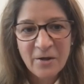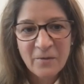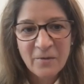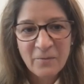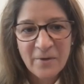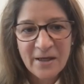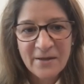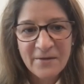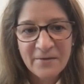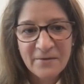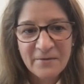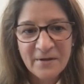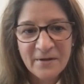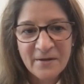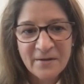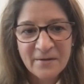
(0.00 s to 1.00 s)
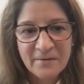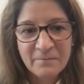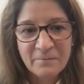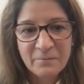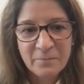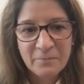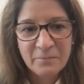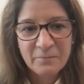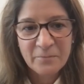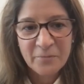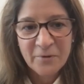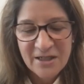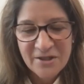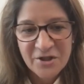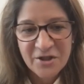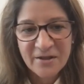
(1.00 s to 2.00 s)
with the
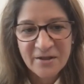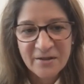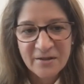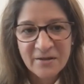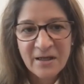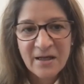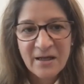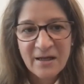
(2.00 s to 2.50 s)
pressure